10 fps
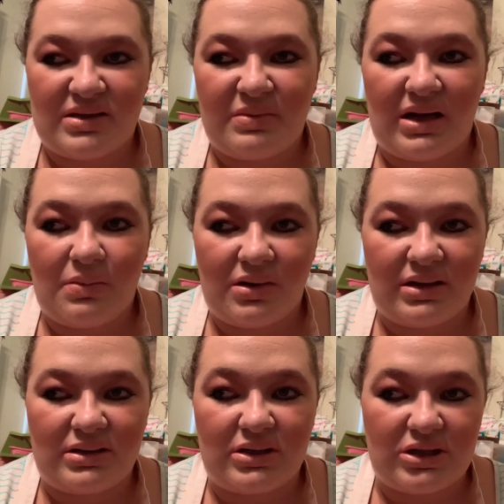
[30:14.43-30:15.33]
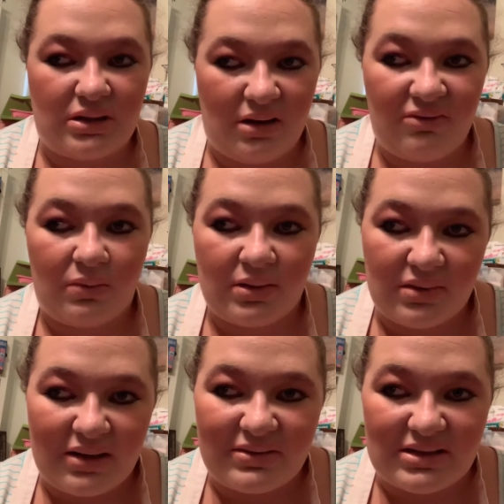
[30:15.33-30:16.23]
but I wanted to show everyone what
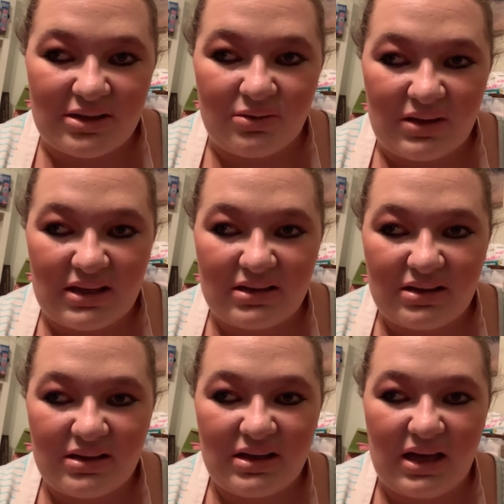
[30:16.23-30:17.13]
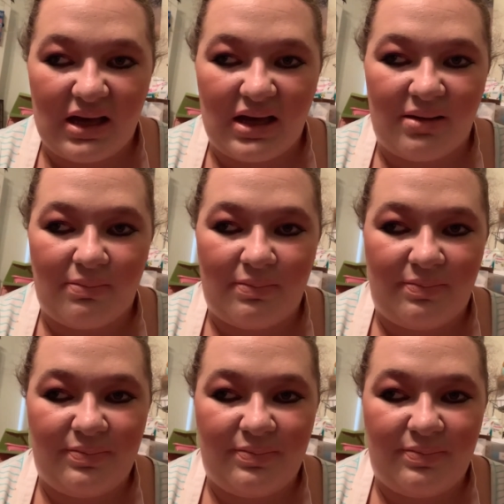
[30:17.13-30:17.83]
I was doing and